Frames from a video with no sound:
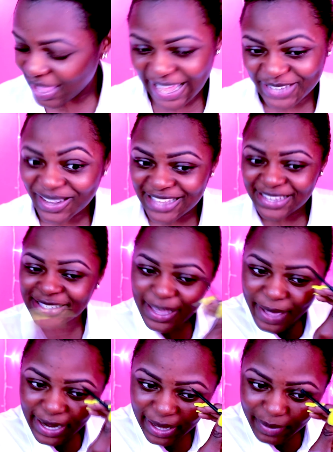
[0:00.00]
As you guys can see,
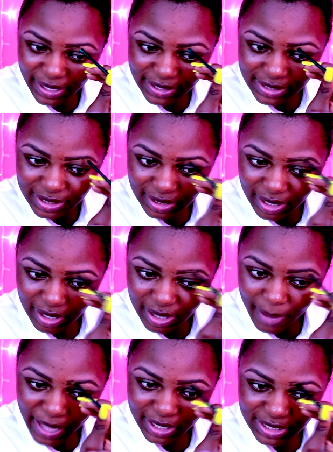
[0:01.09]
my name is,
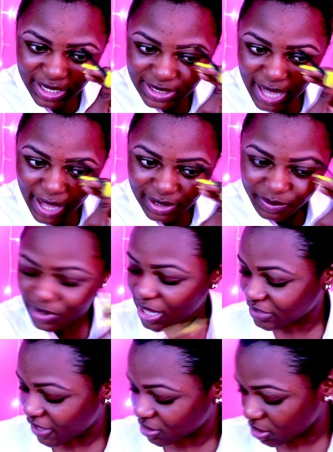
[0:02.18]
I'm not going to say it's not Beauty
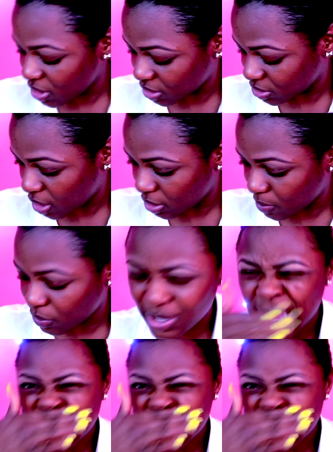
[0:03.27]
X Fashion X Style anymore.